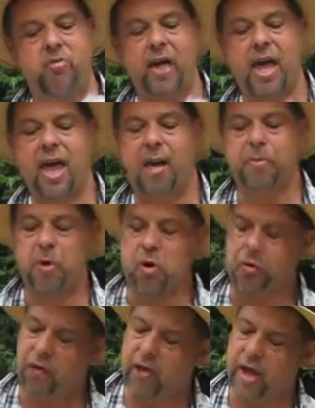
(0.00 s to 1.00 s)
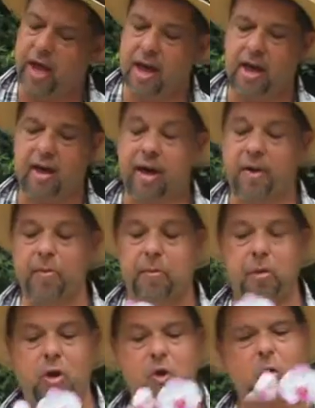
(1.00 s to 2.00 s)
they are beautiful, they are
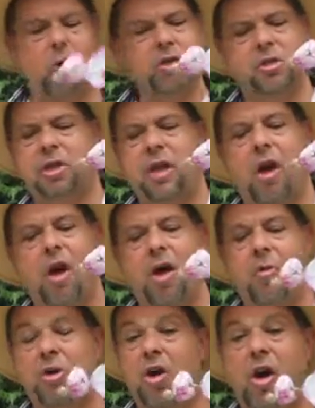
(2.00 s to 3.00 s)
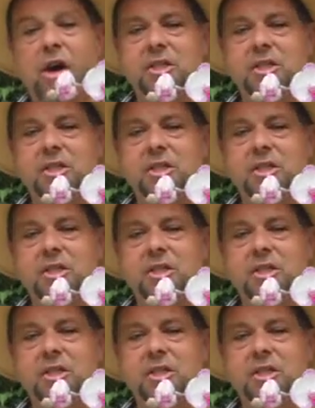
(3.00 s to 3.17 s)
gorgeously hybridized,